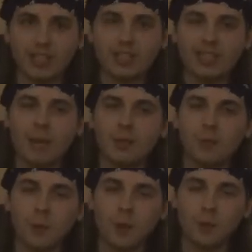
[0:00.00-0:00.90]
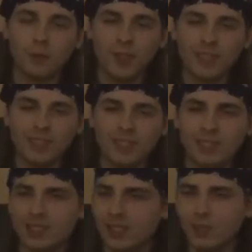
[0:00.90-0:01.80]
Steppenwolf, and
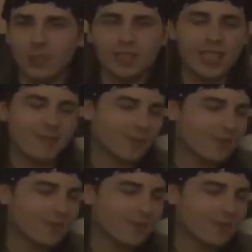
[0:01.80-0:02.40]
it was